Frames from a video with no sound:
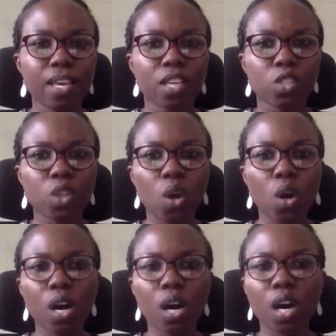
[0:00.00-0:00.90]
So
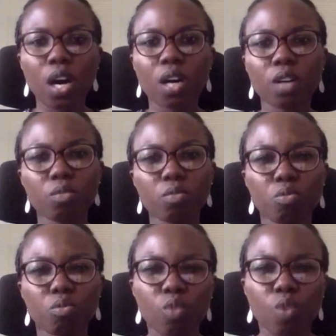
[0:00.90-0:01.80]

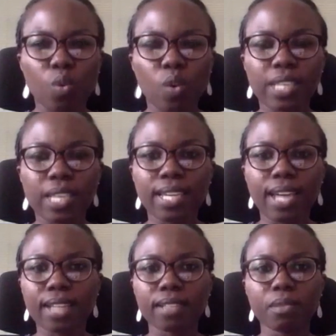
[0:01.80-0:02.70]
what I
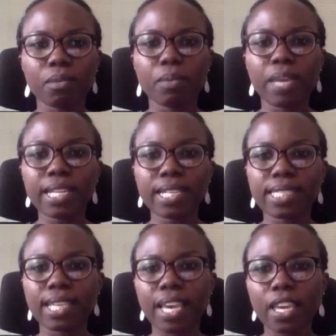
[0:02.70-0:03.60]
can mainly
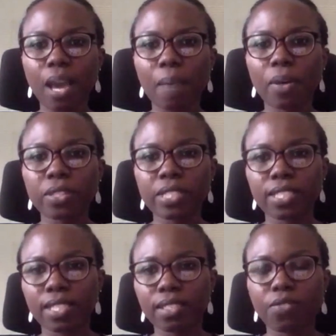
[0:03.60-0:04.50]
say about
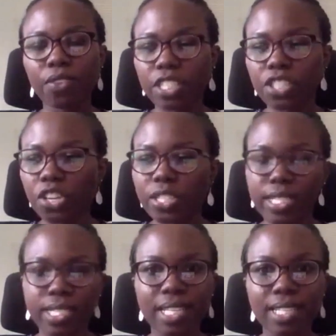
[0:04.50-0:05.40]
different changes
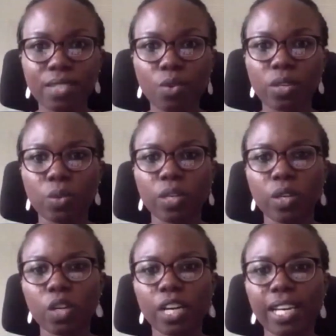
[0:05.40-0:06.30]
that
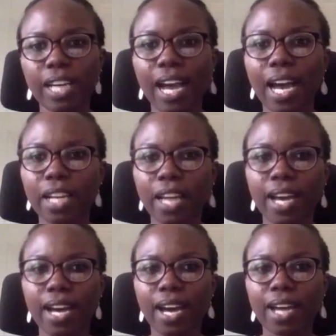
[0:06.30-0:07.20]

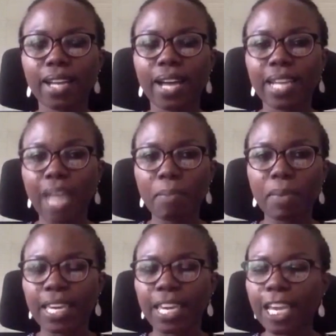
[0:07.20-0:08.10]
are
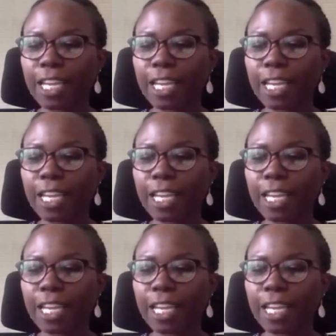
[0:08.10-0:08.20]
coming in.